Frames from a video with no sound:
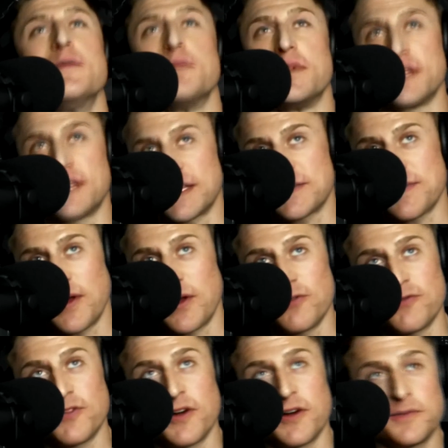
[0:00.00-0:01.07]
but that's my own
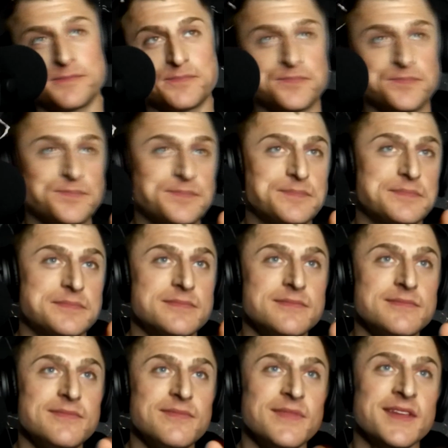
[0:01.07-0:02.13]
fault.
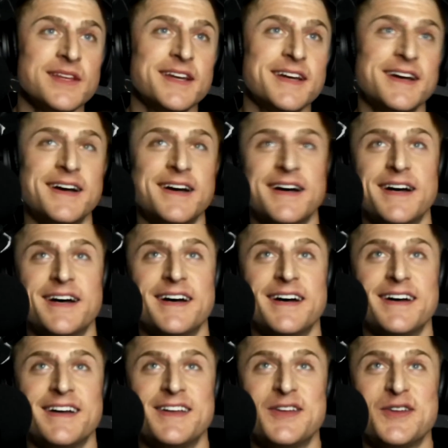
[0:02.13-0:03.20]

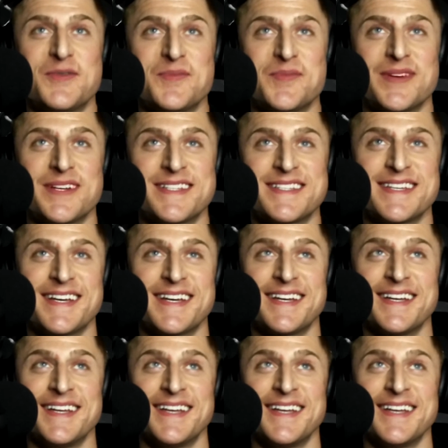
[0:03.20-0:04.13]
But to